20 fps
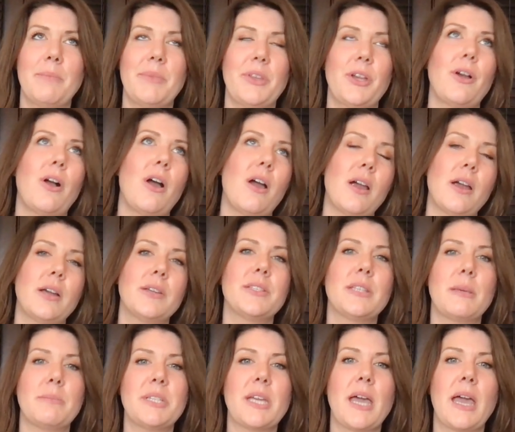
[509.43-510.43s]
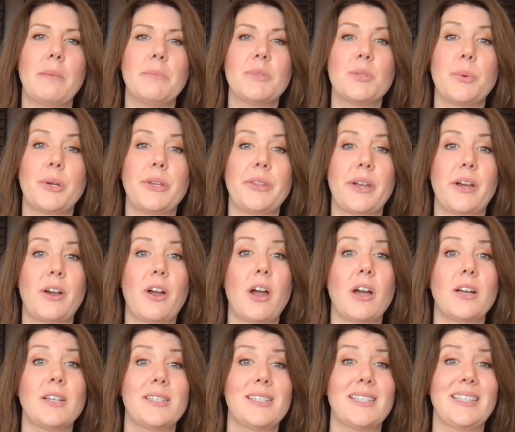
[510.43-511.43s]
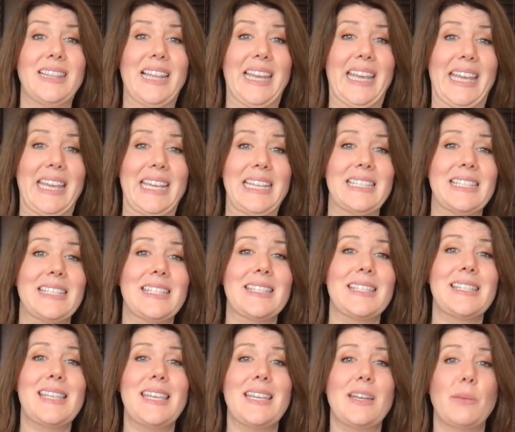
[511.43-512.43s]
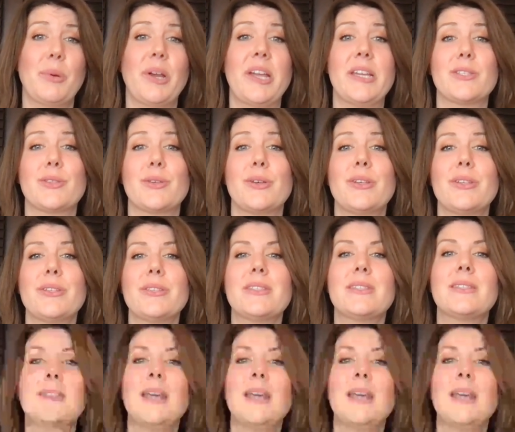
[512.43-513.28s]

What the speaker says: There are some times where there are delays in appraisals,